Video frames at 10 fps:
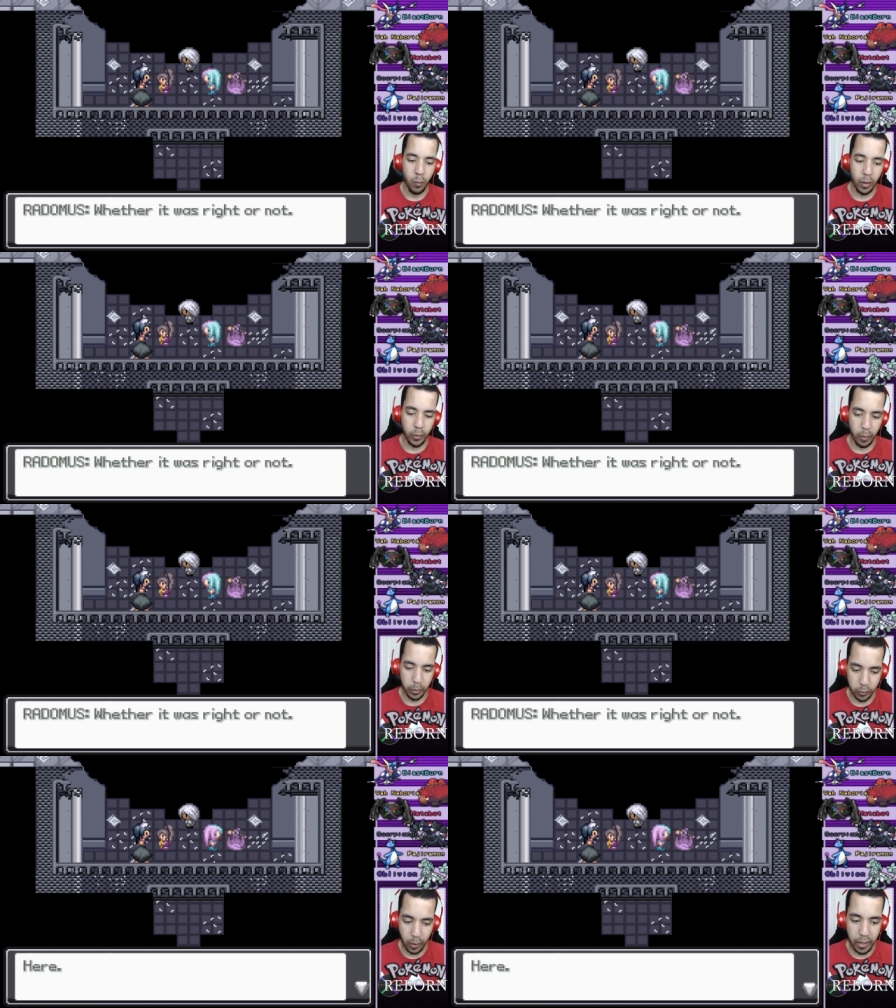Whether it
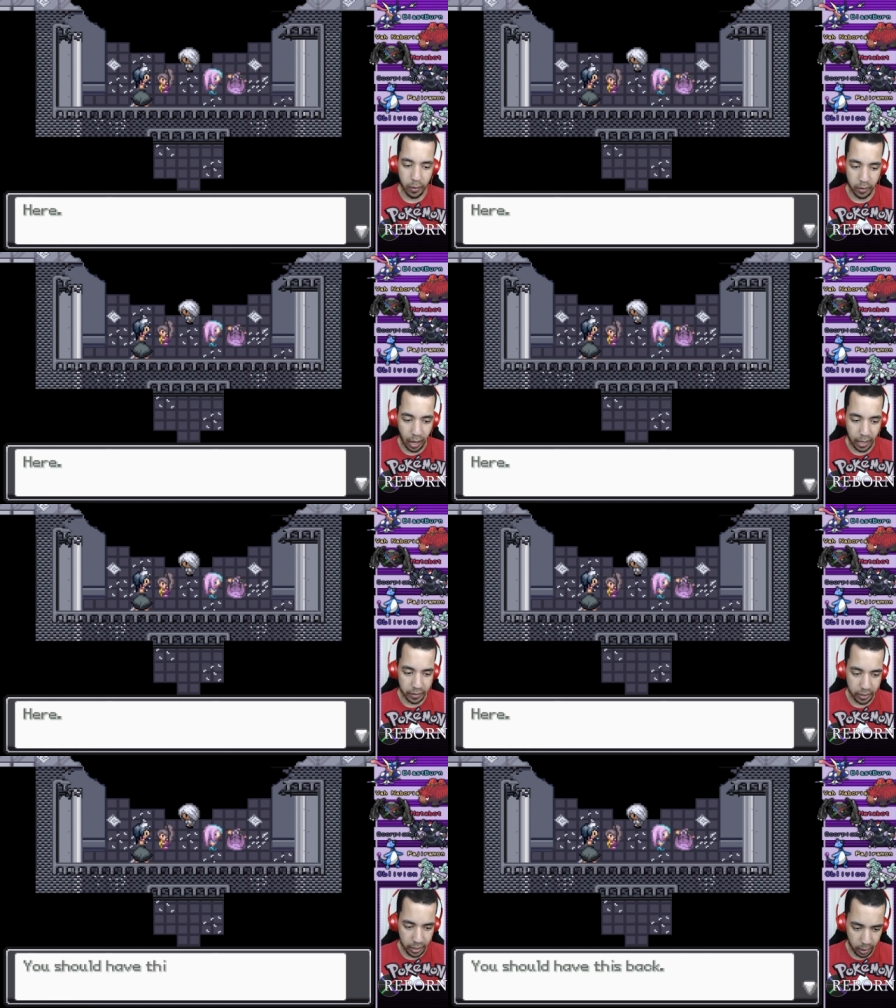was right or not,
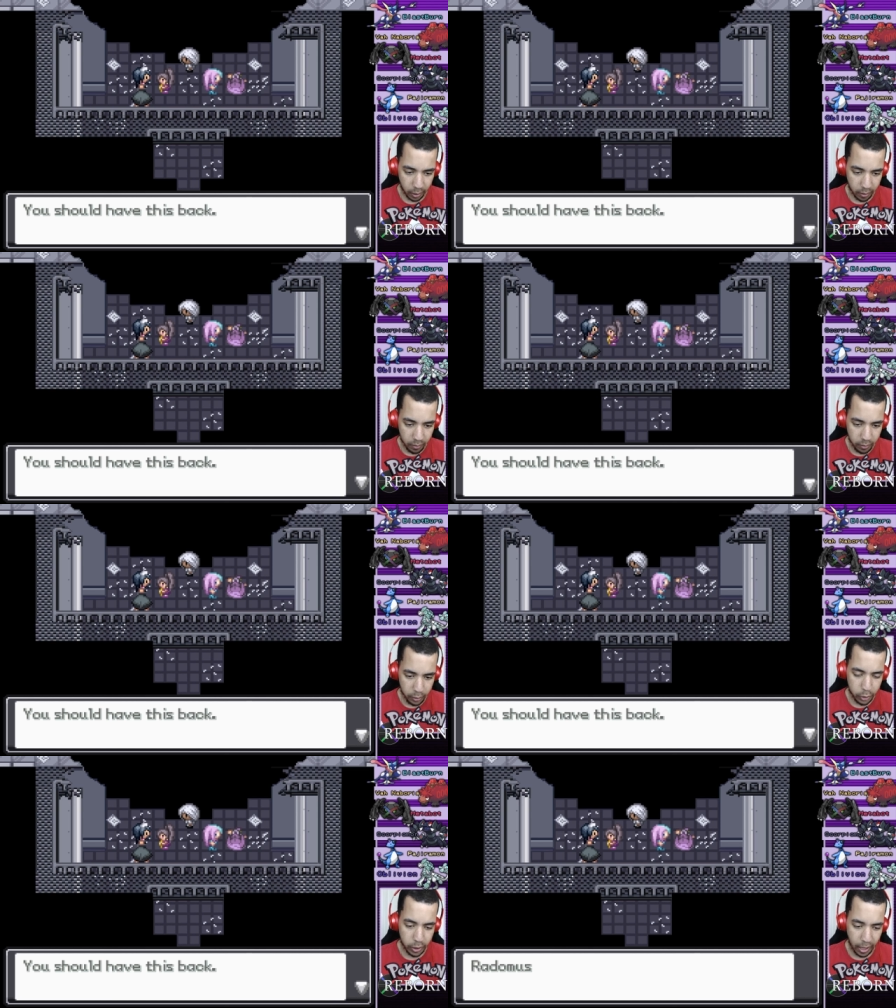here,
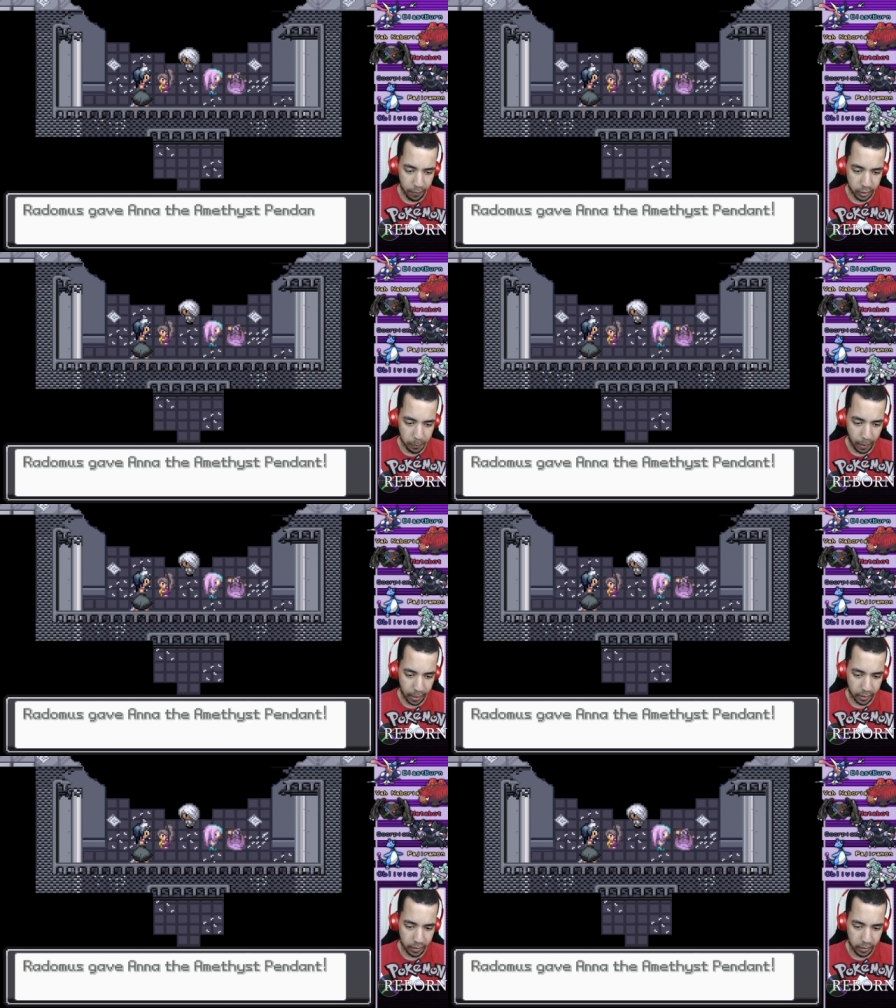you should have this
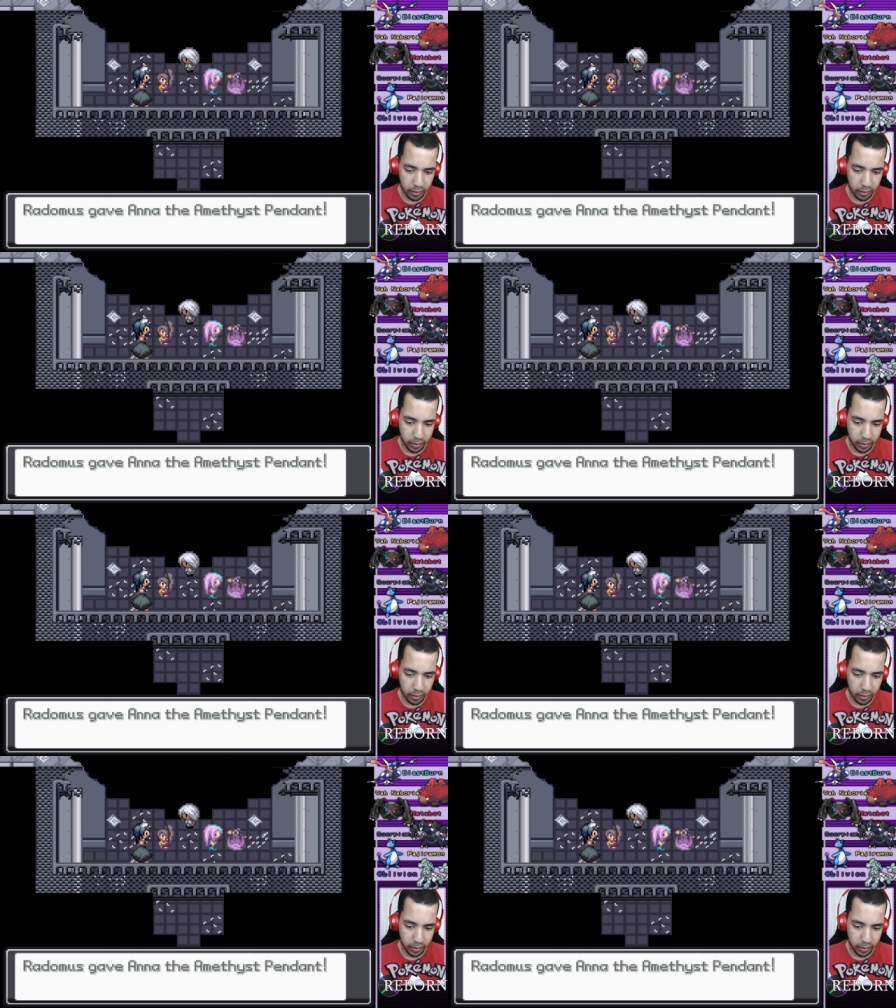back.